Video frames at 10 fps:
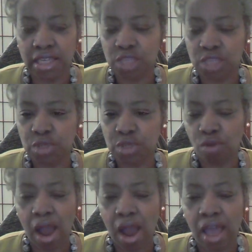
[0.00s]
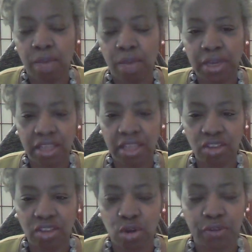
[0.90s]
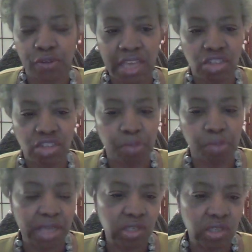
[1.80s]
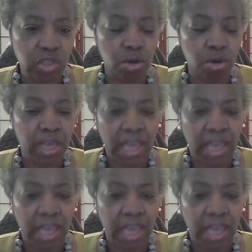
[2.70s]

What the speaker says: subscribe, and hit the notification button so